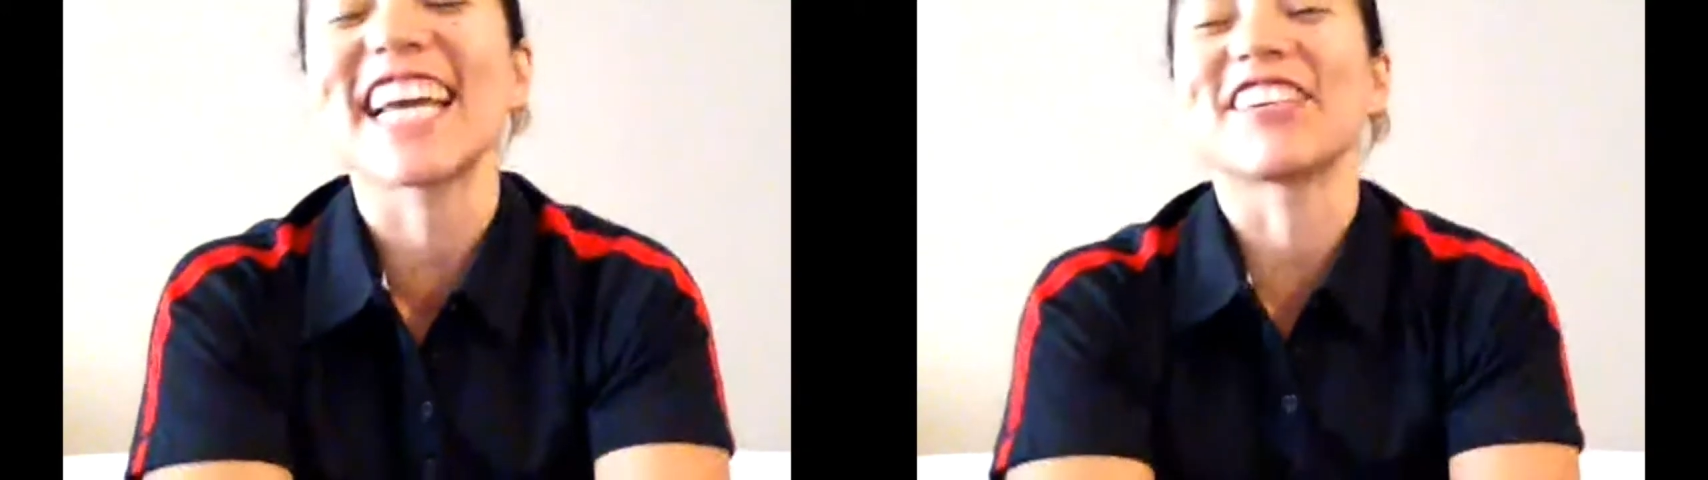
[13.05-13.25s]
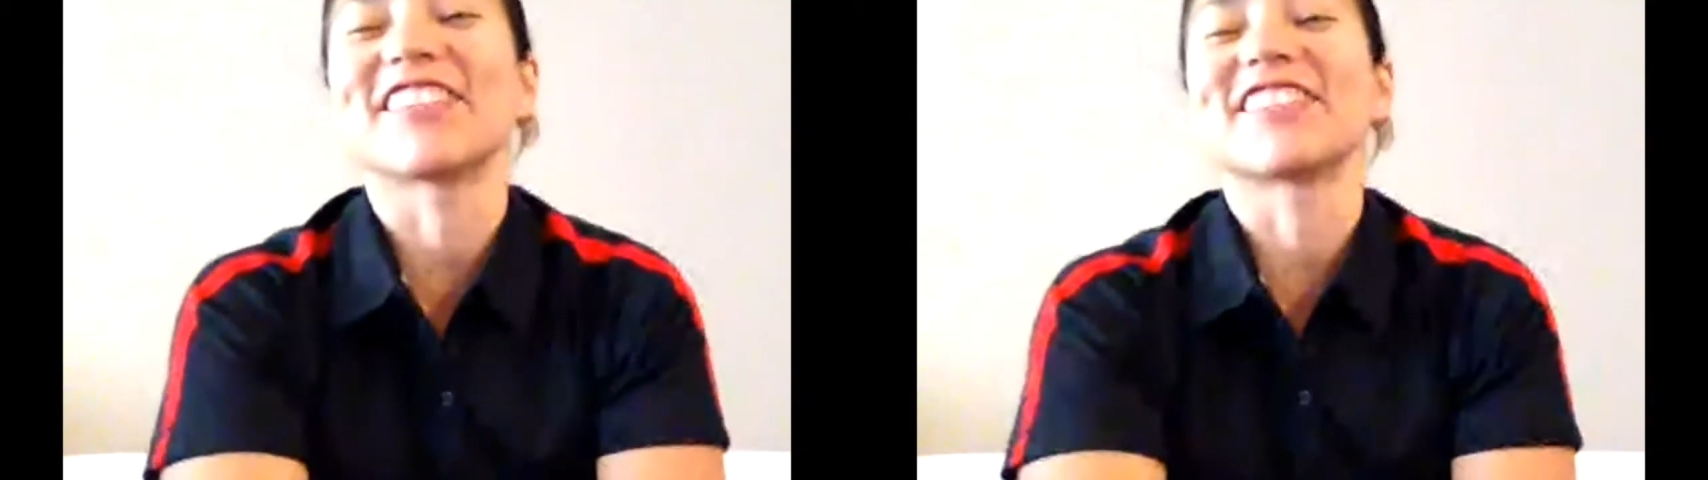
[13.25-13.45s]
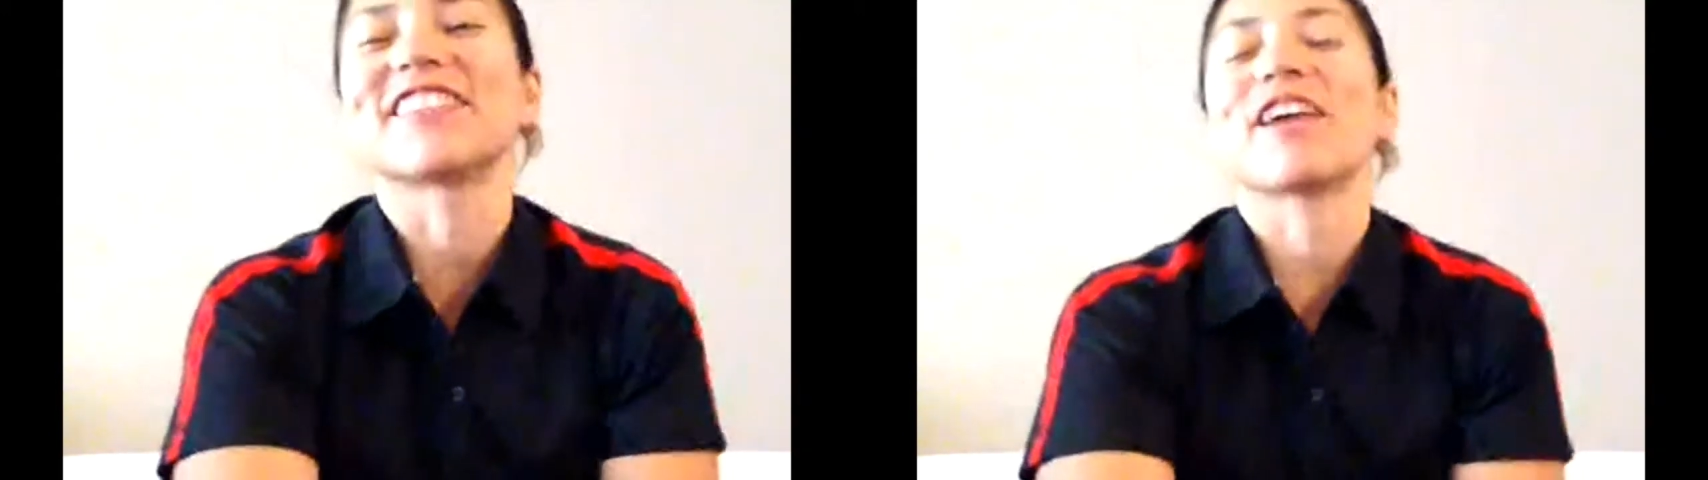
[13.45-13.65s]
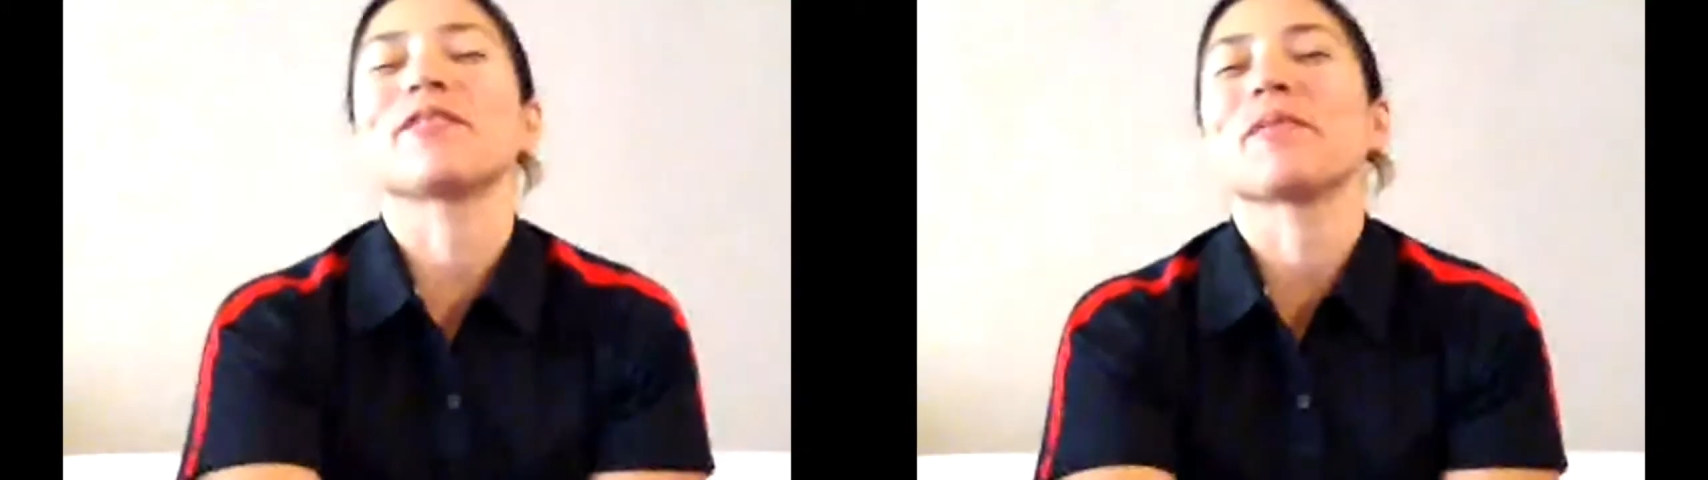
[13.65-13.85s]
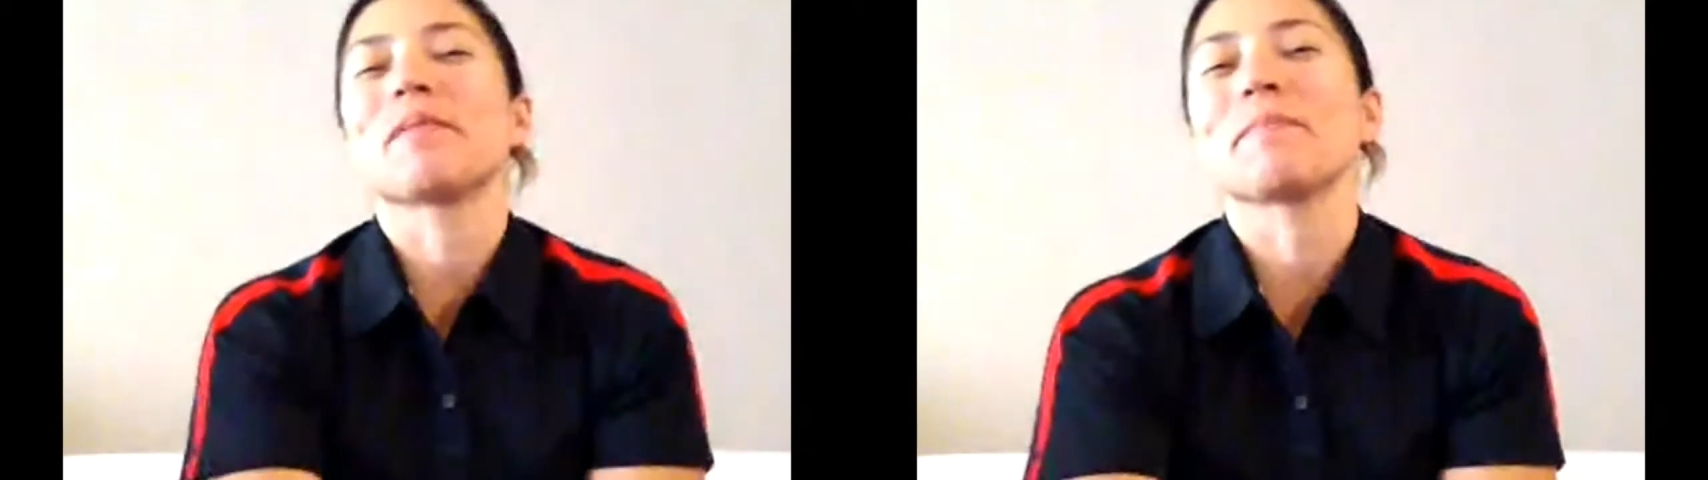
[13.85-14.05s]
I don't
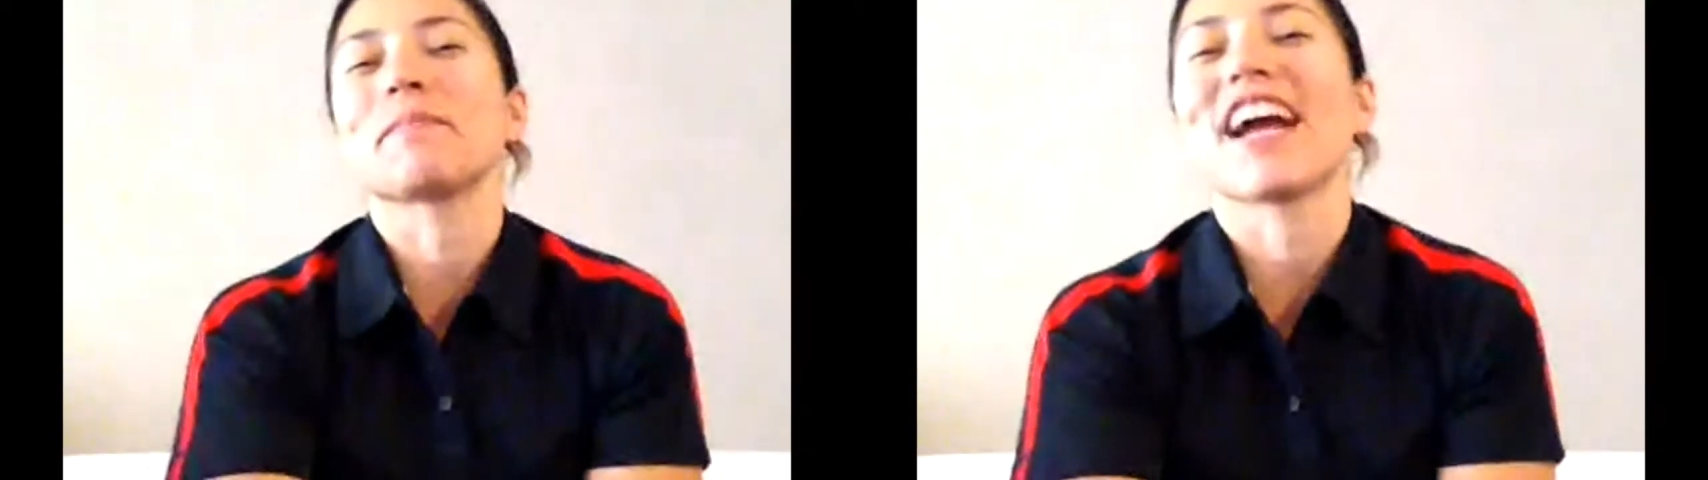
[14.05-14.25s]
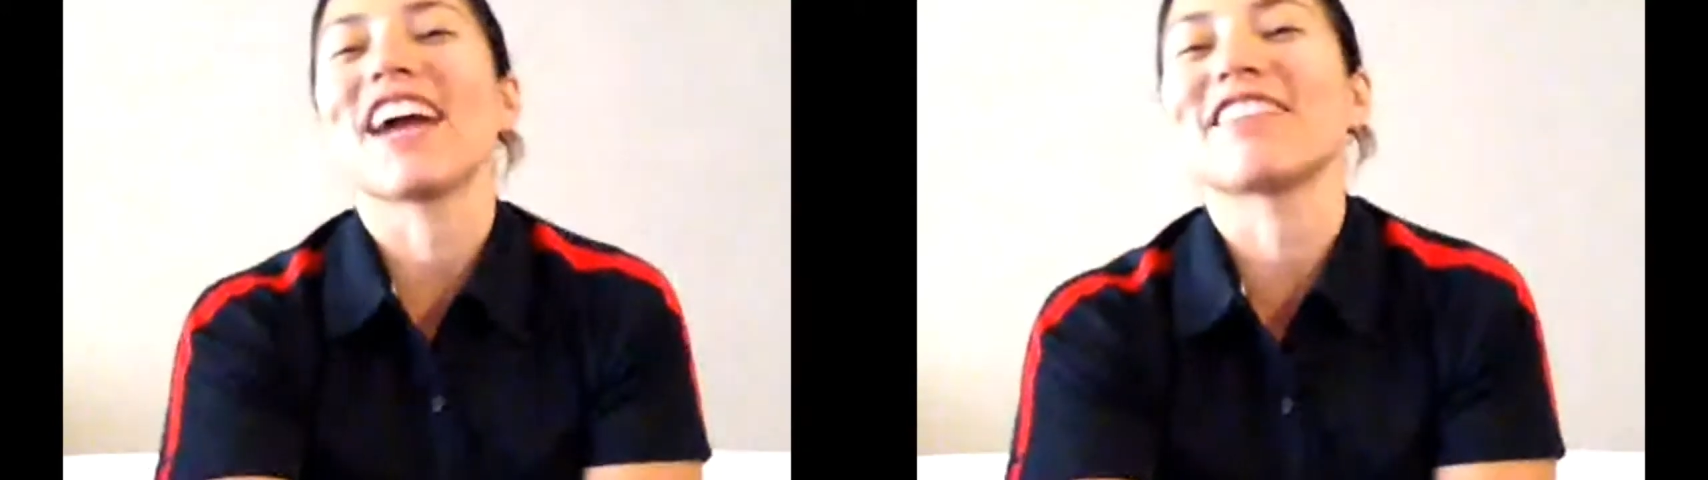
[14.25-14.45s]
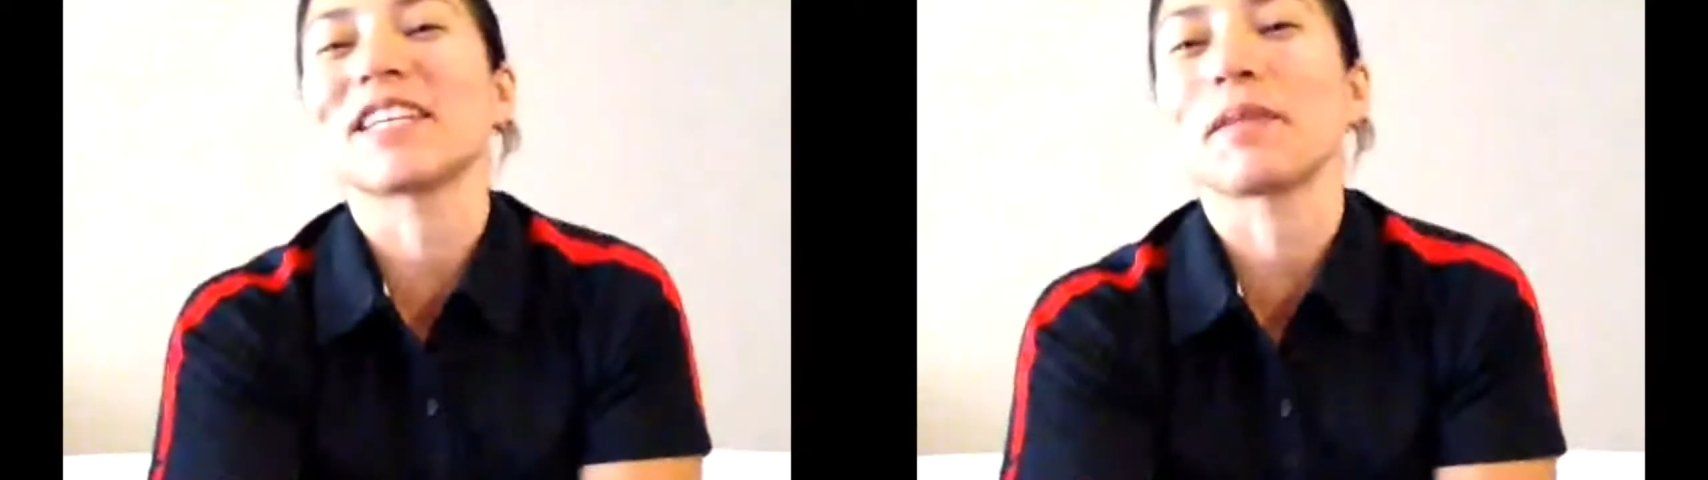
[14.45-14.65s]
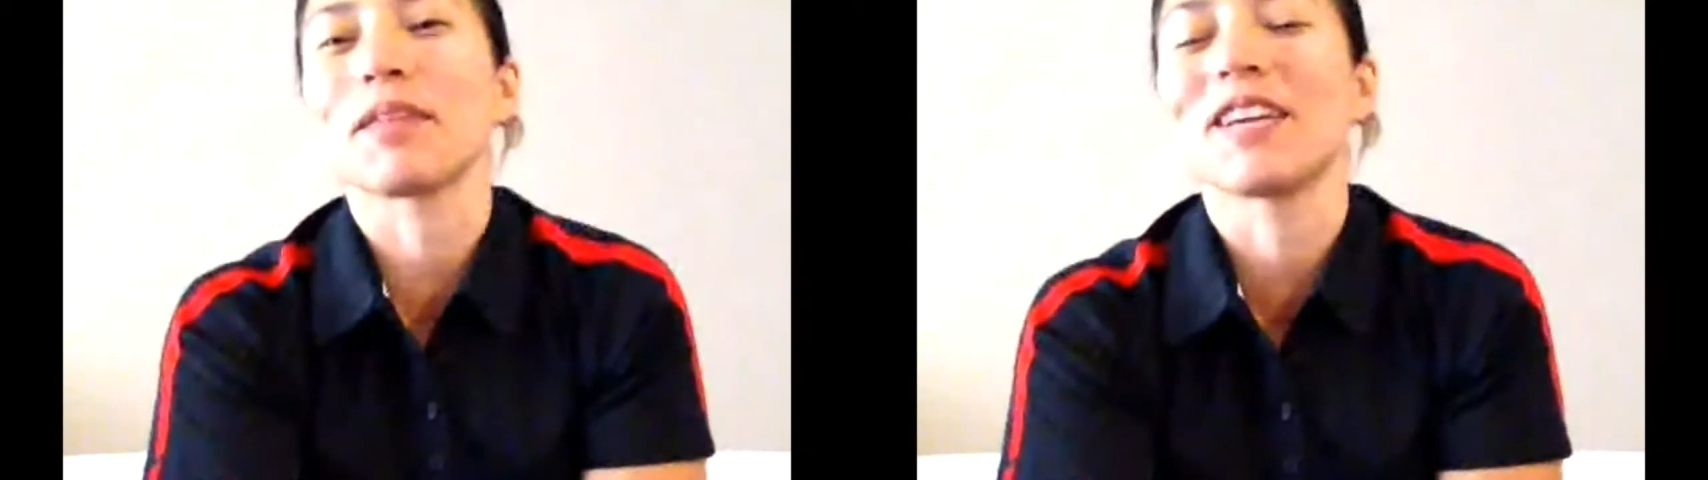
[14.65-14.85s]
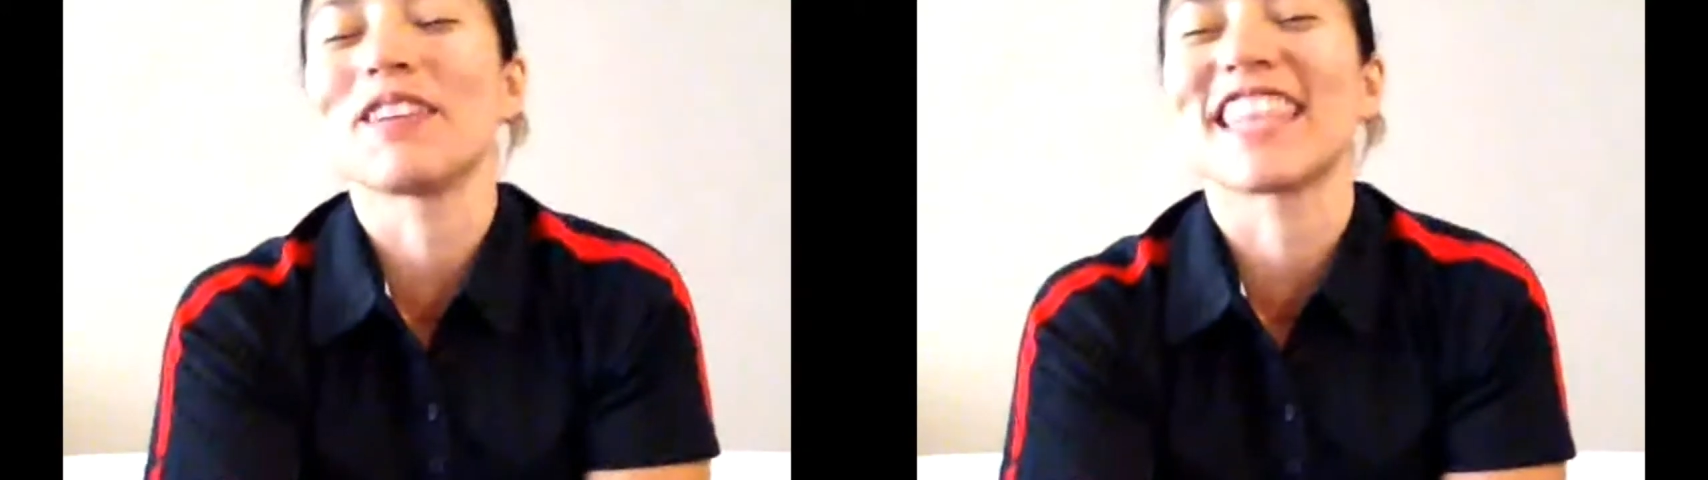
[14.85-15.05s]
ever remember having to
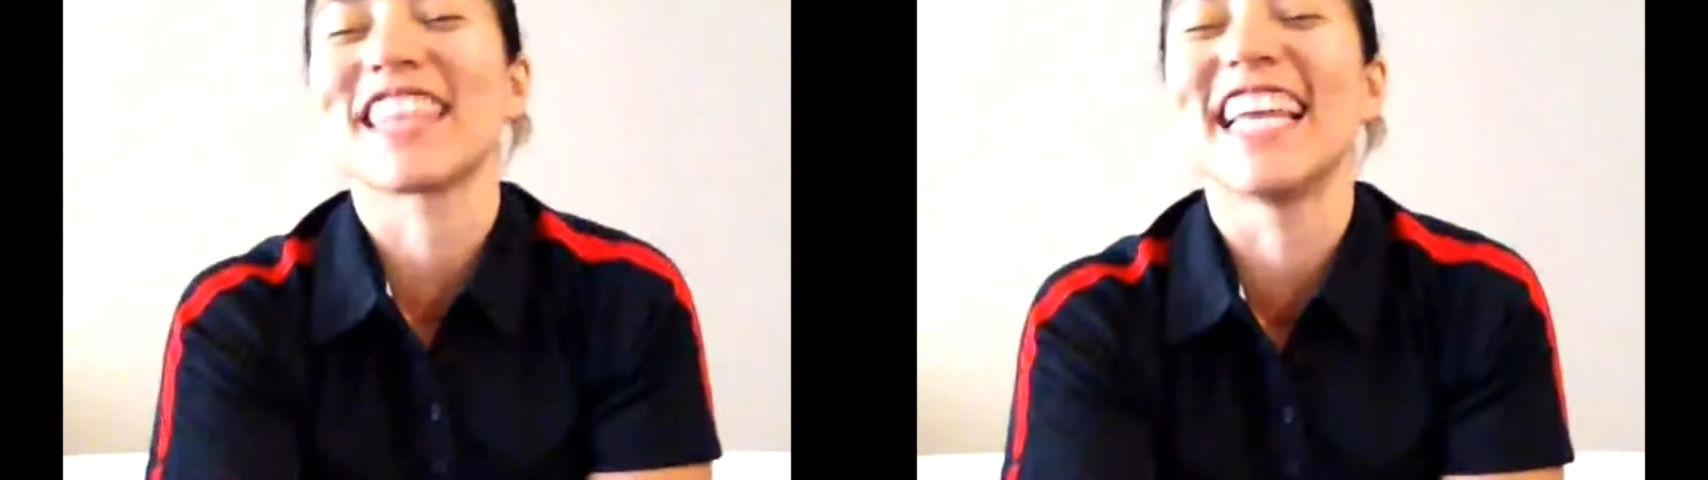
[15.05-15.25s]
play with